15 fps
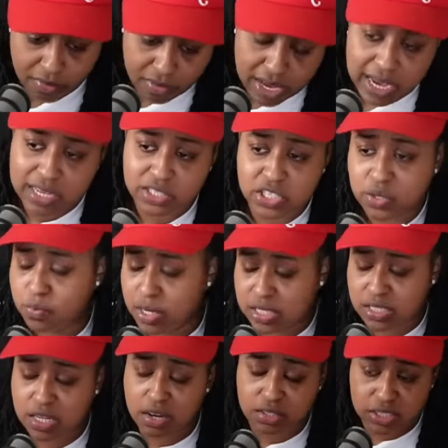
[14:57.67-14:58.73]
And she was
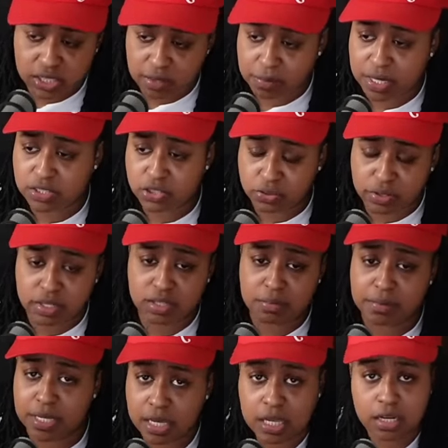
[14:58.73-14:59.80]
talking shit about Junior in the
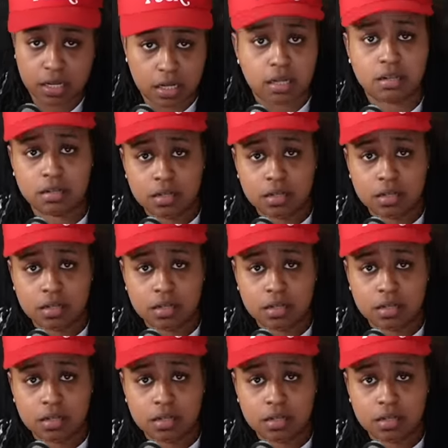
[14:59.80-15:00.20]
beginning